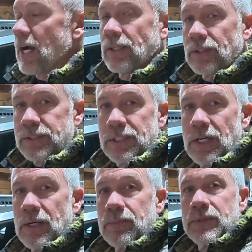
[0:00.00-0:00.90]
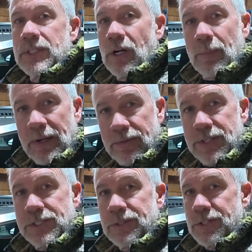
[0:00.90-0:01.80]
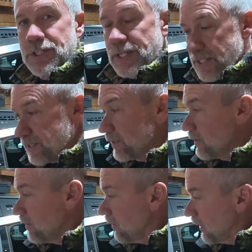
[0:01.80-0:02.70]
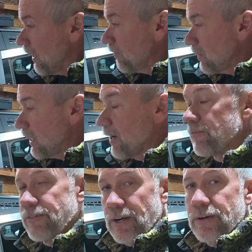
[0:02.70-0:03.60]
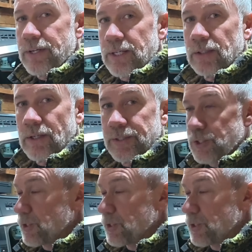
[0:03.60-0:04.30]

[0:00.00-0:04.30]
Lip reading: I looked it up, did all my research. Tesla gave me a fair deal on the